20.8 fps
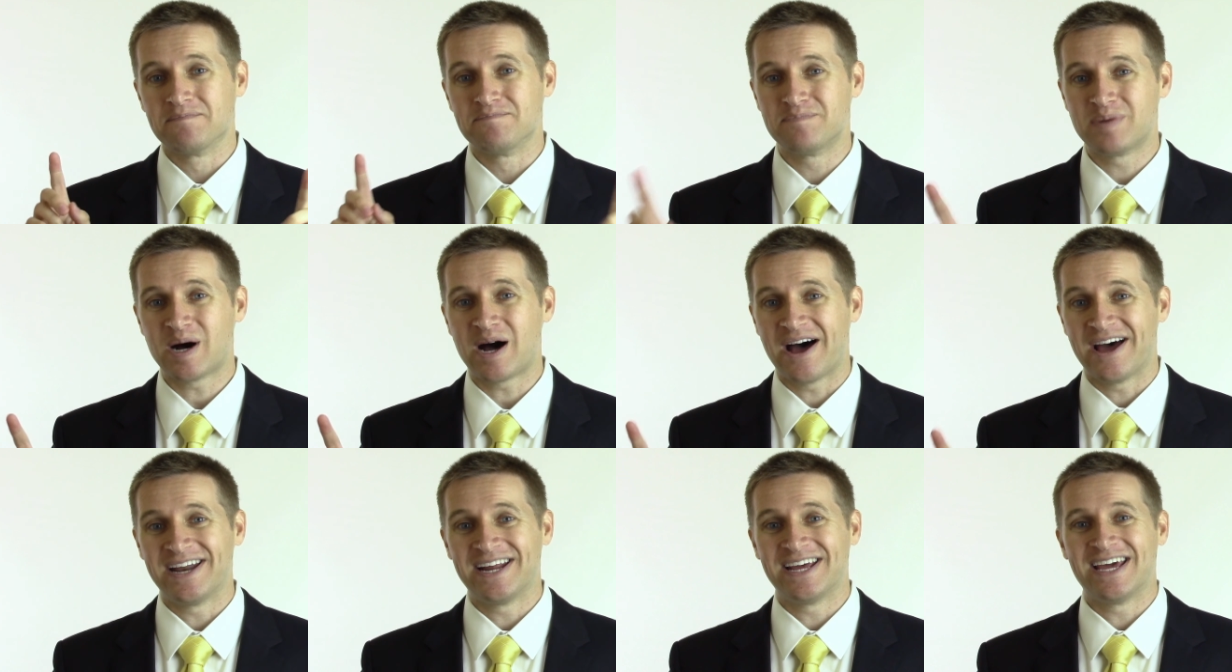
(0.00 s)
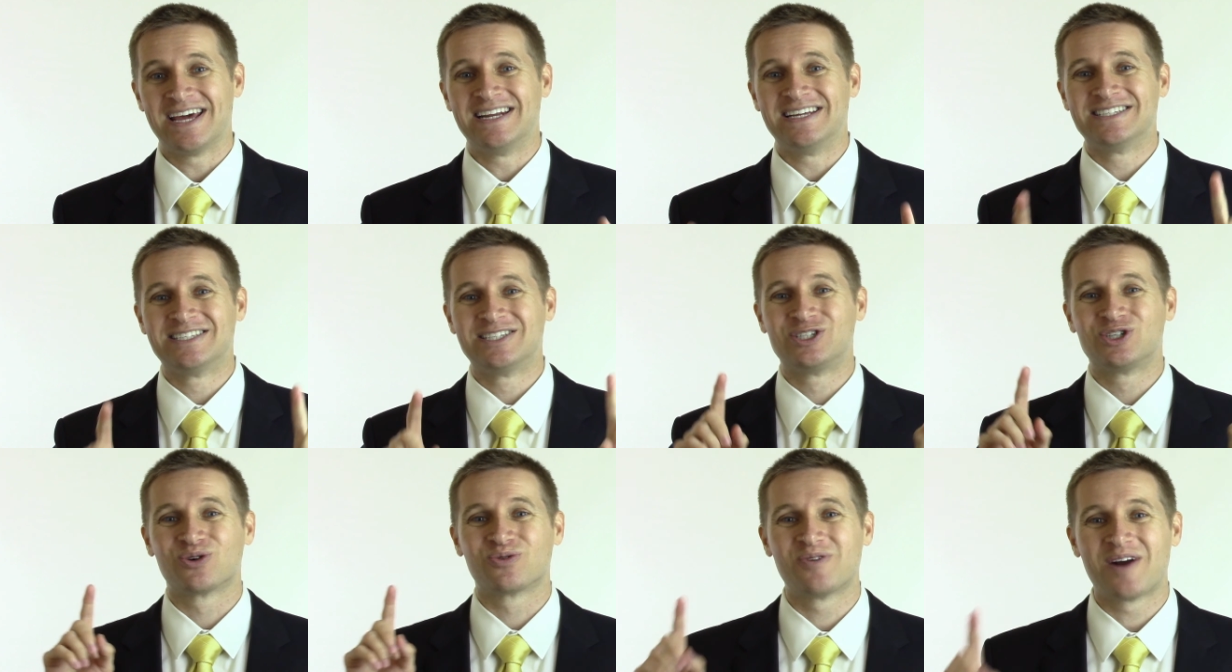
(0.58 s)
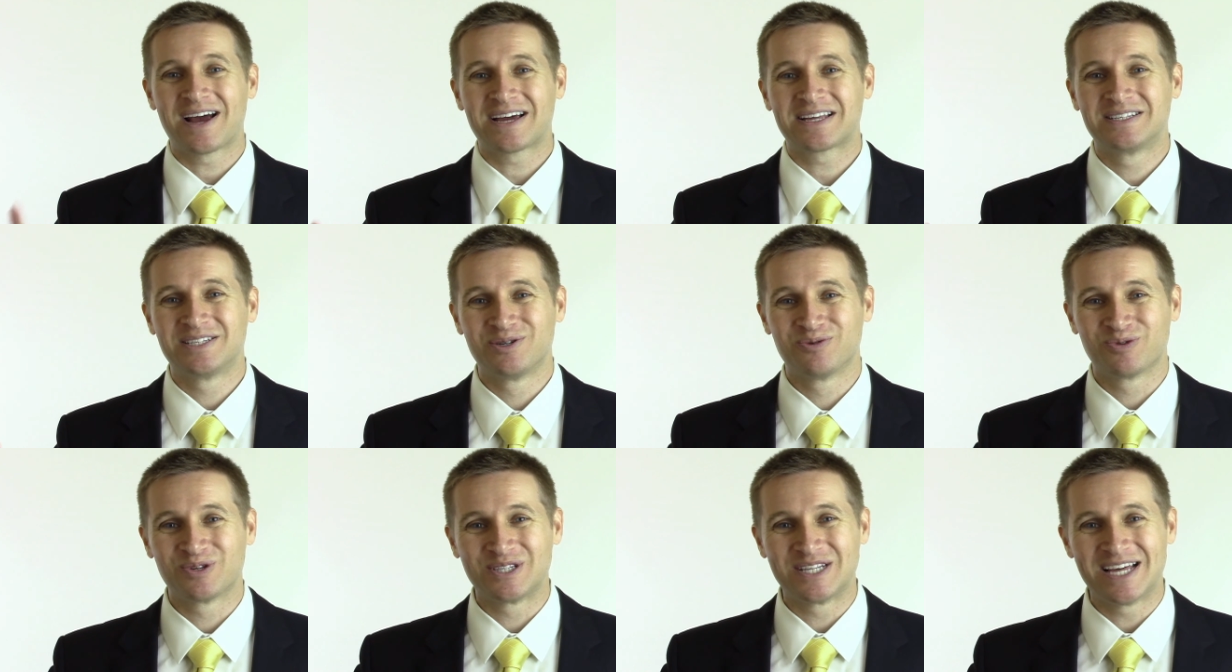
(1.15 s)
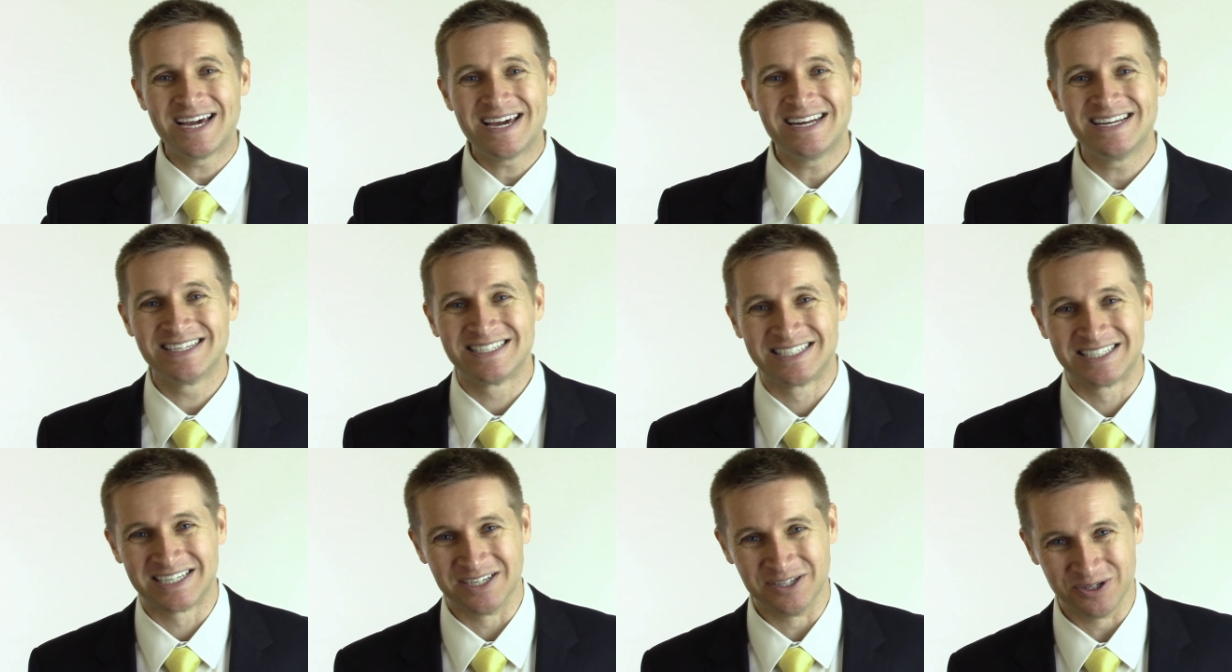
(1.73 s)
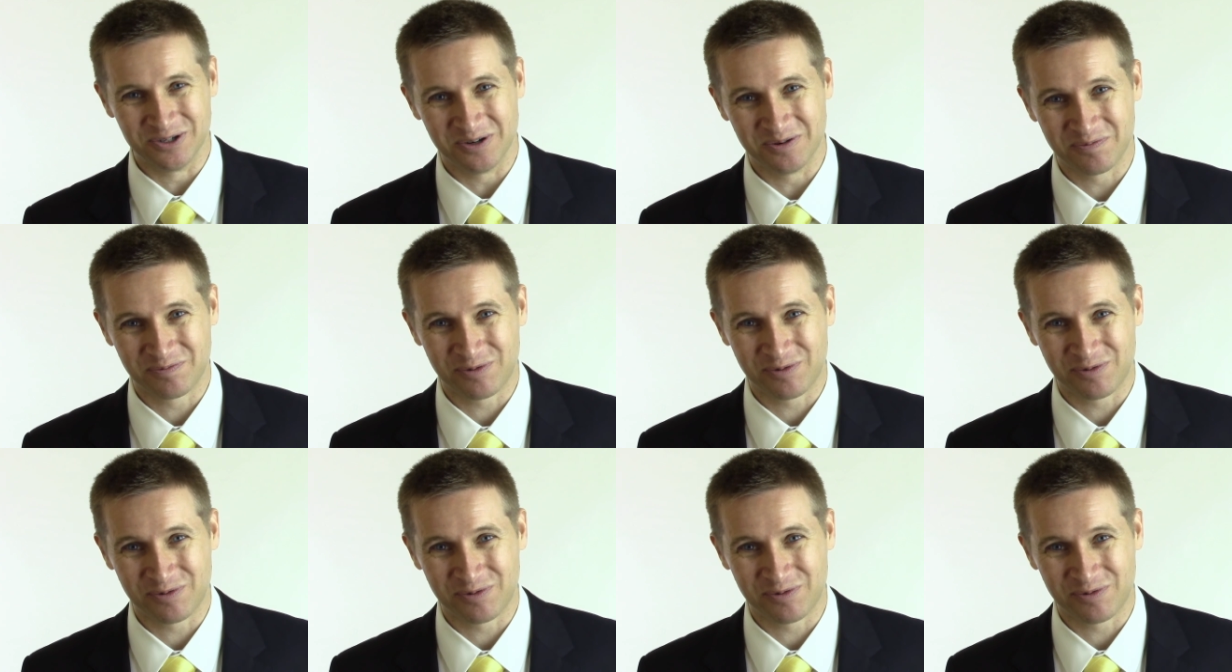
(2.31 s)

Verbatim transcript: but it is directly related to